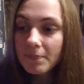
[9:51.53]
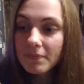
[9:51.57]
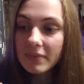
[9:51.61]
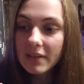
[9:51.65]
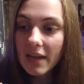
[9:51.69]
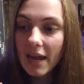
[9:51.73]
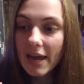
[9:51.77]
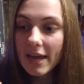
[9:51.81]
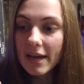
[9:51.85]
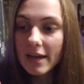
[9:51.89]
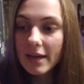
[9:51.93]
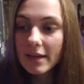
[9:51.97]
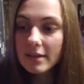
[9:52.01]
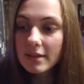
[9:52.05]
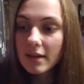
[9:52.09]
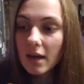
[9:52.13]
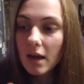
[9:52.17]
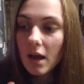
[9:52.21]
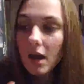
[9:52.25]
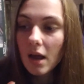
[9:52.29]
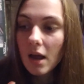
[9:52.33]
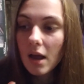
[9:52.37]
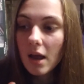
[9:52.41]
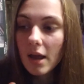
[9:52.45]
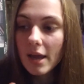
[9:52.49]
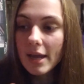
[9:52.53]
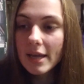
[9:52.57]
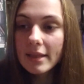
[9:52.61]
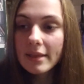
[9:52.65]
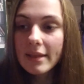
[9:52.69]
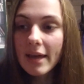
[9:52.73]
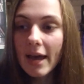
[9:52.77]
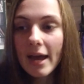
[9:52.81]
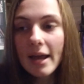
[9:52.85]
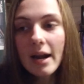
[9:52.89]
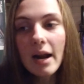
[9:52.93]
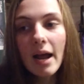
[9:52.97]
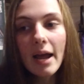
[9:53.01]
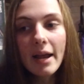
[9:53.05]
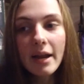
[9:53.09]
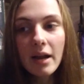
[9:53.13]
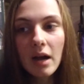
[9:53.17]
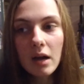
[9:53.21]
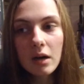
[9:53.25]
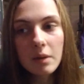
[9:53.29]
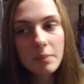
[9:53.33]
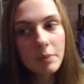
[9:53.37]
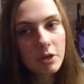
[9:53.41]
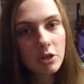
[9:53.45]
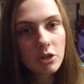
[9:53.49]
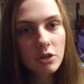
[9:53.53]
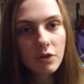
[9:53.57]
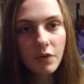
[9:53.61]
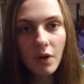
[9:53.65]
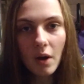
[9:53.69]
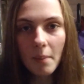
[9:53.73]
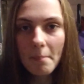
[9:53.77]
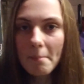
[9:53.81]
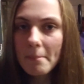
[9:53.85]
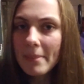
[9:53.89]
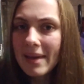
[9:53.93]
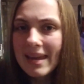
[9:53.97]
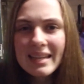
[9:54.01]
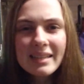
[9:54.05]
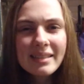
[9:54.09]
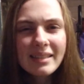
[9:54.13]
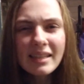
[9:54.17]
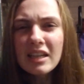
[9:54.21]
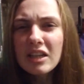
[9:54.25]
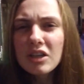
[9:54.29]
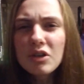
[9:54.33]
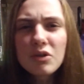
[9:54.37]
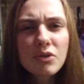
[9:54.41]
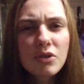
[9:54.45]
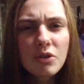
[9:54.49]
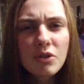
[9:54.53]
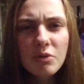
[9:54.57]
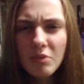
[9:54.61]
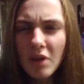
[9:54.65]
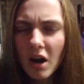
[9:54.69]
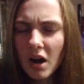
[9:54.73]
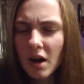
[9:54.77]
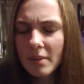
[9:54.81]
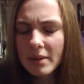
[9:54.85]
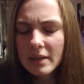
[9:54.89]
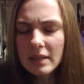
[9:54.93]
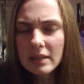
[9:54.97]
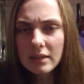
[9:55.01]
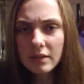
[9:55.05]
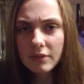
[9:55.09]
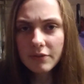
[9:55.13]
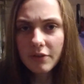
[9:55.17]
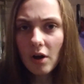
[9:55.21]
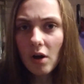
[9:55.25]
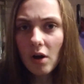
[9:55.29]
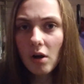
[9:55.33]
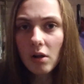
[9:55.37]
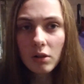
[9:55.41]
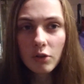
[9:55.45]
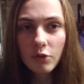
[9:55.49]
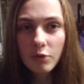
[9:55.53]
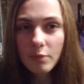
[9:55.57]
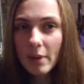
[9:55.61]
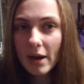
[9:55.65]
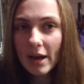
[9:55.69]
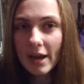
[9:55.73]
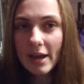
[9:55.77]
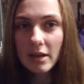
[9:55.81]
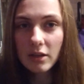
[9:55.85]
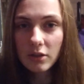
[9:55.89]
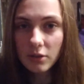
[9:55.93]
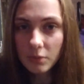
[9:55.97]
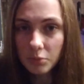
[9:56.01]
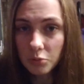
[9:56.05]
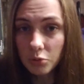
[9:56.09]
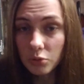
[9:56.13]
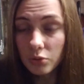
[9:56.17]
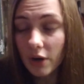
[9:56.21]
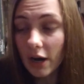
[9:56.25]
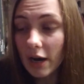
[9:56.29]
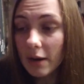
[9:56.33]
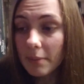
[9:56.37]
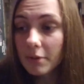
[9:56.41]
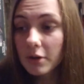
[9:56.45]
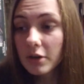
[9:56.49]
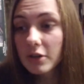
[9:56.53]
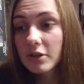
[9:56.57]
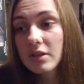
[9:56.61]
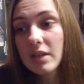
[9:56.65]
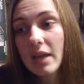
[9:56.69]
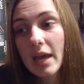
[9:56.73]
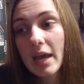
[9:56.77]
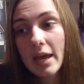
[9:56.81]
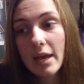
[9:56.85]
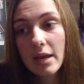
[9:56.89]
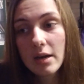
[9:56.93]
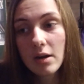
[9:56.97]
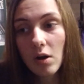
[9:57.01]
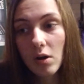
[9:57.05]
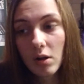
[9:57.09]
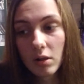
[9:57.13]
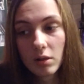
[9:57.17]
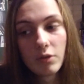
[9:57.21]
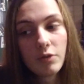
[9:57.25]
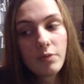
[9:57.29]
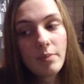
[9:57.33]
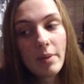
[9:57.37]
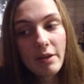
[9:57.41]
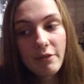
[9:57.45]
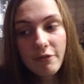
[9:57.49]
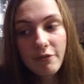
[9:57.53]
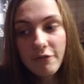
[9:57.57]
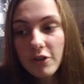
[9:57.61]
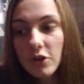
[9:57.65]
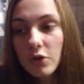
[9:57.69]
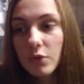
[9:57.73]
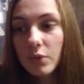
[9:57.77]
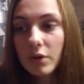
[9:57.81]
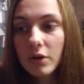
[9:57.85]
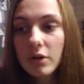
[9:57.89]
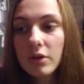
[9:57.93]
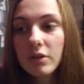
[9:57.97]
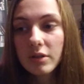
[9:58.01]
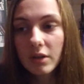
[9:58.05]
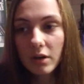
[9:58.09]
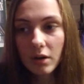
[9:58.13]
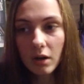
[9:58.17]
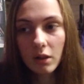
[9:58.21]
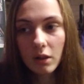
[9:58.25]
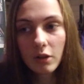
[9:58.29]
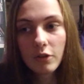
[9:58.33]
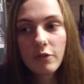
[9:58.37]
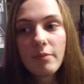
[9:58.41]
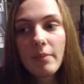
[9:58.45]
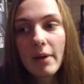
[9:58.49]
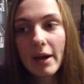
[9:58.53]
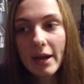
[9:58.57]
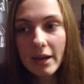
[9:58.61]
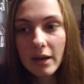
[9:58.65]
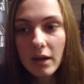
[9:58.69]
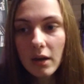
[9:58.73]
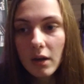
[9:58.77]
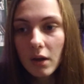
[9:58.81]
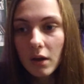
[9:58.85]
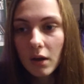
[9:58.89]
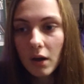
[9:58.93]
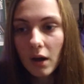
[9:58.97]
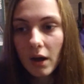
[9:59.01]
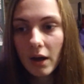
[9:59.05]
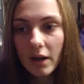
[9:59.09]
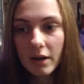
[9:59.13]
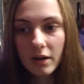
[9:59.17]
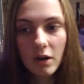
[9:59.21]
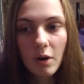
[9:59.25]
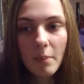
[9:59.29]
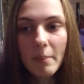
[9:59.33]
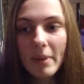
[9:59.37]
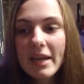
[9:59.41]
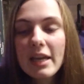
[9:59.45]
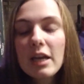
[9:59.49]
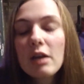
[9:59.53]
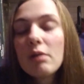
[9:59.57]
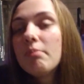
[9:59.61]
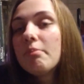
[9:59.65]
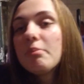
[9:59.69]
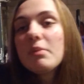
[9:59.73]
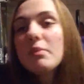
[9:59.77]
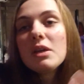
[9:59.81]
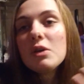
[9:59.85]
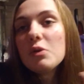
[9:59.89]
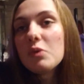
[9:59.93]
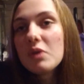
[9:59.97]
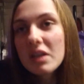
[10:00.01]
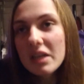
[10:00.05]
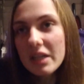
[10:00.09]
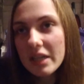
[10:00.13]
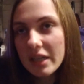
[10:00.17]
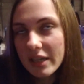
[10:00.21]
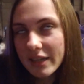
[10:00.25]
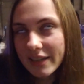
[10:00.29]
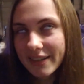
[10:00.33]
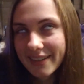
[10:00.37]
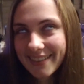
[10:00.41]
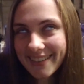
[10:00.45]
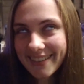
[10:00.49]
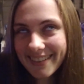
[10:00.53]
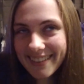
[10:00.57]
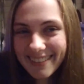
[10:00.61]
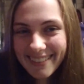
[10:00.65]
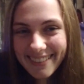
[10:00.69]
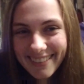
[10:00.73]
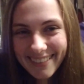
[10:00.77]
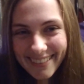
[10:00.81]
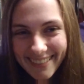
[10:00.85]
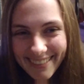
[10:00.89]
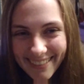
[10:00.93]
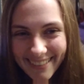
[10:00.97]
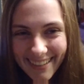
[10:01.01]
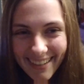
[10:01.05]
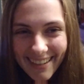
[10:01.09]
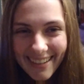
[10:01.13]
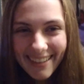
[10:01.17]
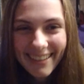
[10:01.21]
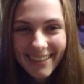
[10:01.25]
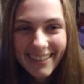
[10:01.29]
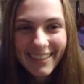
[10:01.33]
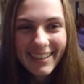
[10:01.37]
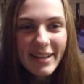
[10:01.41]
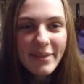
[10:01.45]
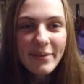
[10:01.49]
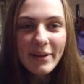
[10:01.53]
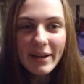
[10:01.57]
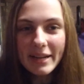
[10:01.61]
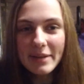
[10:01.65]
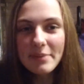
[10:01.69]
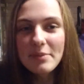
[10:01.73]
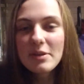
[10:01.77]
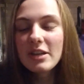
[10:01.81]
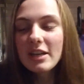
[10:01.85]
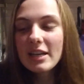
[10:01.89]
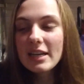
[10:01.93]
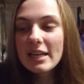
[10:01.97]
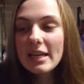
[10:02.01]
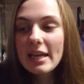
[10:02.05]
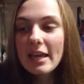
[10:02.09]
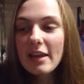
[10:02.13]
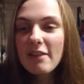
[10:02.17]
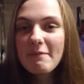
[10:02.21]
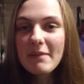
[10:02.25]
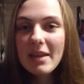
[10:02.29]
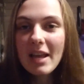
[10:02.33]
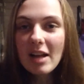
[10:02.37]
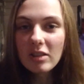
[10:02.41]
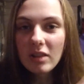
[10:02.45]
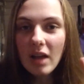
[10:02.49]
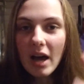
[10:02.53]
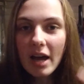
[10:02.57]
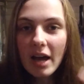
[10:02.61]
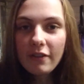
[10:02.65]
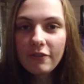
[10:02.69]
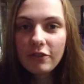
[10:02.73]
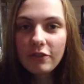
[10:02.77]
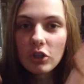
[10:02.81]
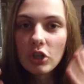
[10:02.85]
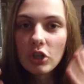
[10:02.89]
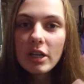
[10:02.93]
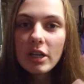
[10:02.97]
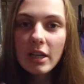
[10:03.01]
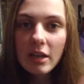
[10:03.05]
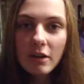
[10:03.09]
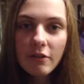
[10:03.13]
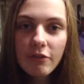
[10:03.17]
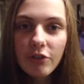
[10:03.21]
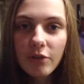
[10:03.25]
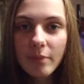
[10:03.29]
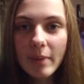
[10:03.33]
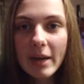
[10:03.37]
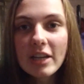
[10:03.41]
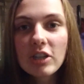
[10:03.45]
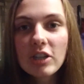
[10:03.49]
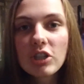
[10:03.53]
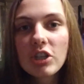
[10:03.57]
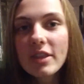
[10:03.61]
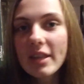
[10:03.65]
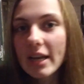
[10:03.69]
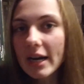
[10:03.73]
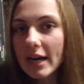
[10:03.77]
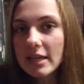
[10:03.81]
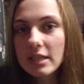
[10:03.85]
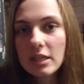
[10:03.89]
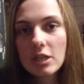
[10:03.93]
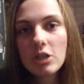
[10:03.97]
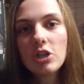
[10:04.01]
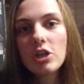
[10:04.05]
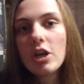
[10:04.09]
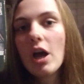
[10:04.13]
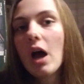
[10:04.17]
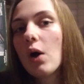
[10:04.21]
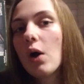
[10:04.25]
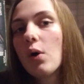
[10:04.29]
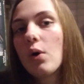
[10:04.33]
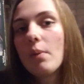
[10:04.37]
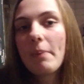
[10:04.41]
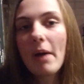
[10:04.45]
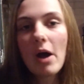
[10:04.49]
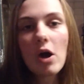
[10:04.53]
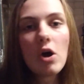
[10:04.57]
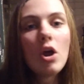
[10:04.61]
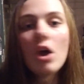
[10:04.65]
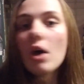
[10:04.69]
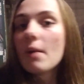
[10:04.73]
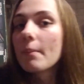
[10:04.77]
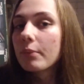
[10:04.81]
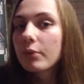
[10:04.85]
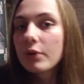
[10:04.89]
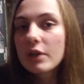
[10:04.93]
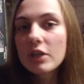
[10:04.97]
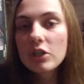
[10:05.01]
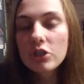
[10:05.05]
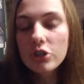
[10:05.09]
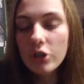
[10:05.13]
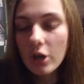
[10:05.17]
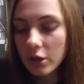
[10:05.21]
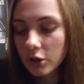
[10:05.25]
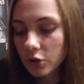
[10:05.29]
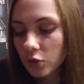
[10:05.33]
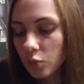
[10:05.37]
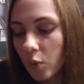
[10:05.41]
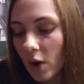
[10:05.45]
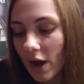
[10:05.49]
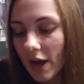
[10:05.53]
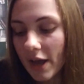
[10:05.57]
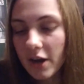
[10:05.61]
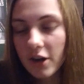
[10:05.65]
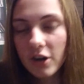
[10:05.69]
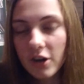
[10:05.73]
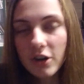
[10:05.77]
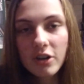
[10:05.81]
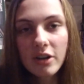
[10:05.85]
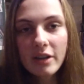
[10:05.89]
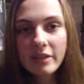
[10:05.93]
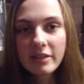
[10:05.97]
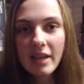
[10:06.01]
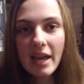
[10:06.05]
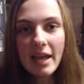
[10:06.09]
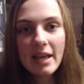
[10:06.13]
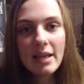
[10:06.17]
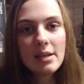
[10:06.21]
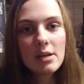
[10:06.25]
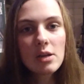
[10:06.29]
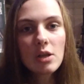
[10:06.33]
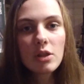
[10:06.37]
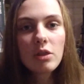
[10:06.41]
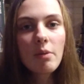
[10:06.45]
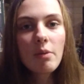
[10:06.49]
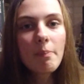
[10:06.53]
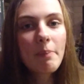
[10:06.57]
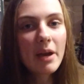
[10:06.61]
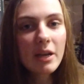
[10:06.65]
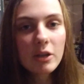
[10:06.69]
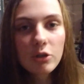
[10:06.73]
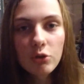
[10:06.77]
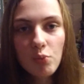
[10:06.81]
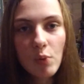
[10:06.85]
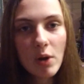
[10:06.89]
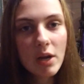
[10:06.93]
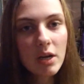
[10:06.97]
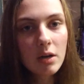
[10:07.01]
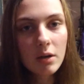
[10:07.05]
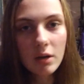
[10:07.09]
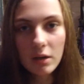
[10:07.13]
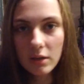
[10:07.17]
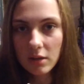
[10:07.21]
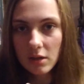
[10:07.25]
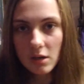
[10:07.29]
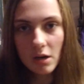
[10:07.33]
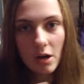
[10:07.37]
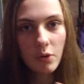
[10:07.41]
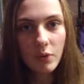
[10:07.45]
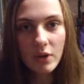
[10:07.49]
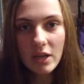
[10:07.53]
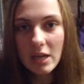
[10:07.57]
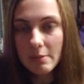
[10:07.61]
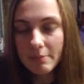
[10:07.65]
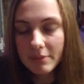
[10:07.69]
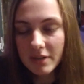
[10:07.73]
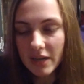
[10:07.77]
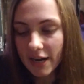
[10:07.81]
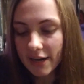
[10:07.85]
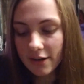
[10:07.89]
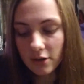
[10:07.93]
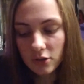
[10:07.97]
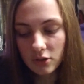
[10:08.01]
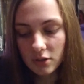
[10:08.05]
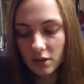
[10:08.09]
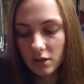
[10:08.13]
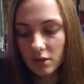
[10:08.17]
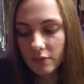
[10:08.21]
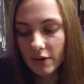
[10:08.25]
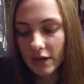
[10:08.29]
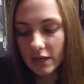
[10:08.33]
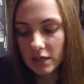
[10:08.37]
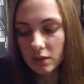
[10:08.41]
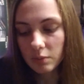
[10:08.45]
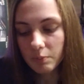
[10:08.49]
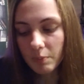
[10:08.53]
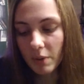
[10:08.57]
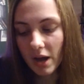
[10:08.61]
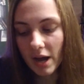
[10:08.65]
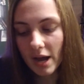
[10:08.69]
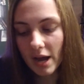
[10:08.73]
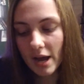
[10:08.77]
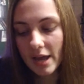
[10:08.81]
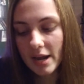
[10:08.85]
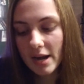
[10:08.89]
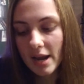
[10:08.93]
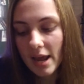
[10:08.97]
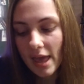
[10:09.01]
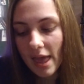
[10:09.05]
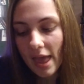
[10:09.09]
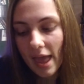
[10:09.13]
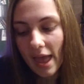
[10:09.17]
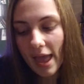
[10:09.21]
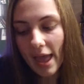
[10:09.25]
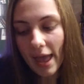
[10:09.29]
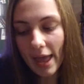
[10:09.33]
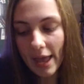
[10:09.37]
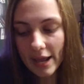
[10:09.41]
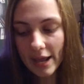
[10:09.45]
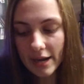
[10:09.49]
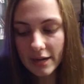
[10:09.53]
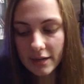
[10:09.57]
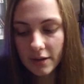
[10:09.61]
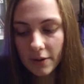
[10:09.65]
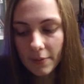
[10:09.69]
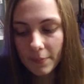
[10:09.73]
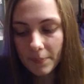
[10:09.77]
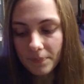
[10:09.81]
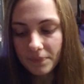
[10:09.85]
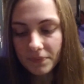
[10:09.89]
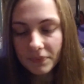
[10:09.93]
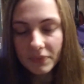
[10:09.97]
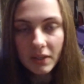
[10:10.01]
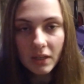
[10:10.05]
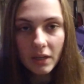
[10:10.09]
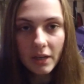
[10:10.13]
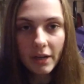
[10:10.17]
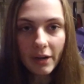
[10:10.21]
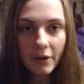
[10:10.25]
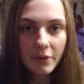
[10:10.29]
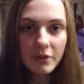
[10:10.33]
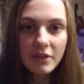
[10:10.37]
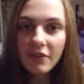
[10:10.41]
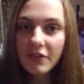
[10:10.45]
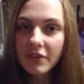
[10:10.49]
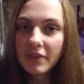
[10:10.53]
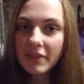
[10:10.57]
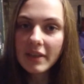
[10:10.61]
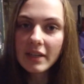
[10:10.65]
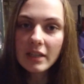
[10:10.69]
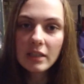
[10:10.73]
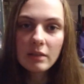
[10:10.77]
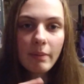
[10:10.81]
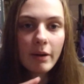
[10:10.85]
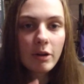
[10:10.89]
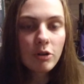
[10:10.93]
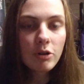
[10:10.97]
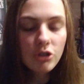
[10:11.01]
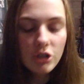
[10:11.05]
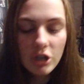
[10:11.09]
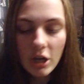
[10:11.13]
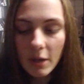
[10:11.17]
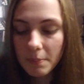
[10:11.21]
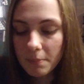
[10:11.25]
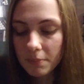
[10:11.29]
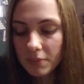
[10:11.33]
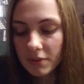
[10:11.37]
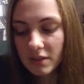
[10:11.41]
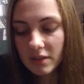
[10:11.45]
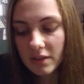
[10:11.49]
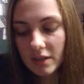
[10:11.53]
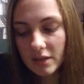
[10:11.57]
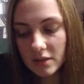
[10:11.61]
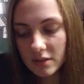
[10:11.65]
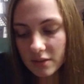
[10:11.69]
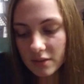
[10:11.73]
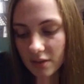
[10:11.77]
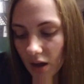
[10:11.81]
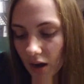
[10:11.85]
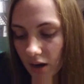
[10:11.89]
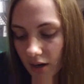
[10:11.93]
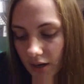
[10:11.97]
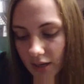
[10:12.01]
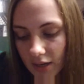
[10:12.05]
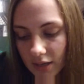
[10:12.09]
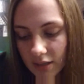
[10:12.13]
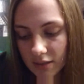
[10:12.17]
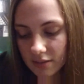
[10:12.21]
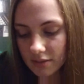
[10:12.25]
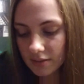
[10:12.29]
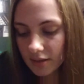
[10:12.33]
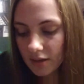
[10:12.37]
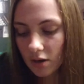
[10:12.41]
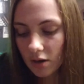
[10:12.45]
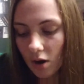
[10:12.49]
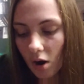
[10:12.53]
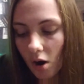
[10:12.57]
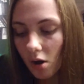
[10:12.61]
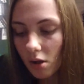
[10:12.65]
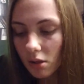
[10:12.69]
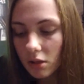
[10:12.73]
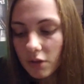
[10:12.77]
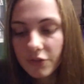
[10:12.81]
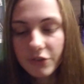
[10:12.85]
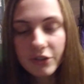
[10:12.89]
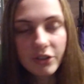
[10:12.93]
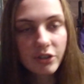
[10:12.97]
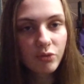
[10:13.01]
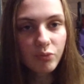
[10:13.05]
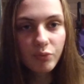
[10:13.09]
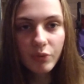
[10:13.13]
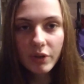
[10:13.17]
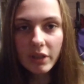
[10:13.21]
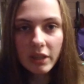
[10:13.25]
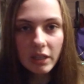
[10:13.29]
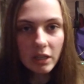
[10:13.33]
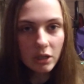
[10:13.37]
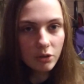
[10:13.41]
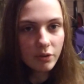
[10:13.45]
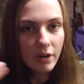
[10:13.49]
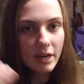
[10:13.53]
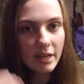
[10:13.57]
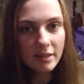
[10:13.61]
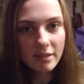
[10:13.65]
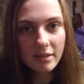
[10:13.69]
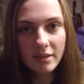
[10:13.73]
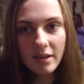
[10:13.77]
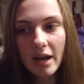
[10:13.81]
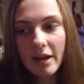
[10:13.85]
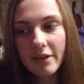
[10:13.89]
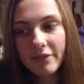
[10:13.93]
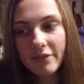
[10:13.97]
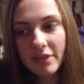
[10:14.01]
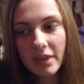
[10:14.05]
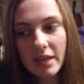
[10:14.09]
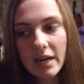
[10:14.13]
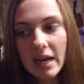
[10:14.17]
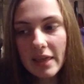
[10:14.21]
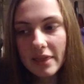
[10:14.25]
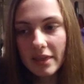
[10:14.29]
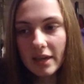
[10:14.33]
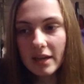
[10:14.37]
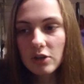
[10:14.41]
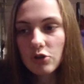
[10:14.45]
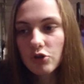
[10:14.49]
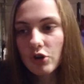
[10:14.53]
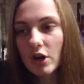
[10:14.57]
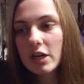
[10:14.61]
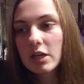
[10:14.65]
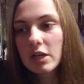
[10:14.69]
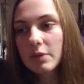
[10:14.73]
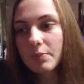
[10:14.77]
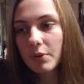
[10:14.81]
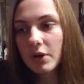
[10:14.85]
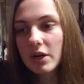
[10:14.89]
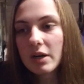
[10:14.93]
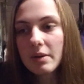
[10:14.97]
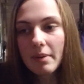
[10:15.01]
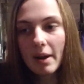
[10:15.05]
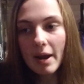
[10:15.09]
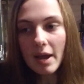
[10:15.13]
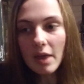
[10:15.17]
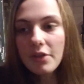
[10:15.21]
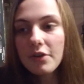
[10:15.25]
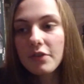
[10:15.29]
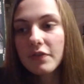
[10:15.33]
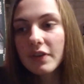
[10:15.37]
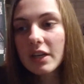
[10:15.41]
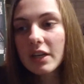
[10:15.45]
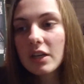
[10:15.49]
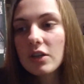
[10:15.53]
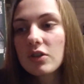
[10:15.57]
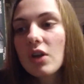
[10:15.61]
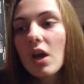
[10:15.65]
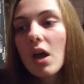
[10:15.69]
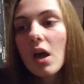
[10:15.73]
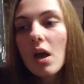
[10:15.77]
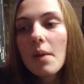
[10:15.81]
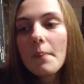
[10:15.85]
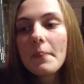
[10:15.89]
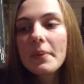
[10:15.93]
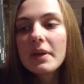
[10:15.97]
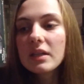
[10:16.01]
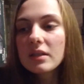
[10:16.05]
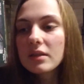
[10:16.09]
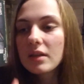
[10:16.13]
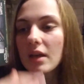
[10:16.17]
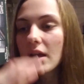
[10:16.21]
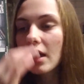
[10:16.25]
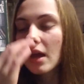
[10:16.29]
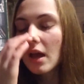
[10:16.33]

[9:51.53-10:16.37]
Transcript: and in that, I got a bunch of amazing YouTube comments of all of my subscribers and all of my viewers and all of my, I don't know, my community. My community gave me a lot of information that I didn't know about pre-soldered wires and the best way to, keep diodes in the right spot and, different things about chips and sockets and all of this really great stuff that I then tried to put in my other videos because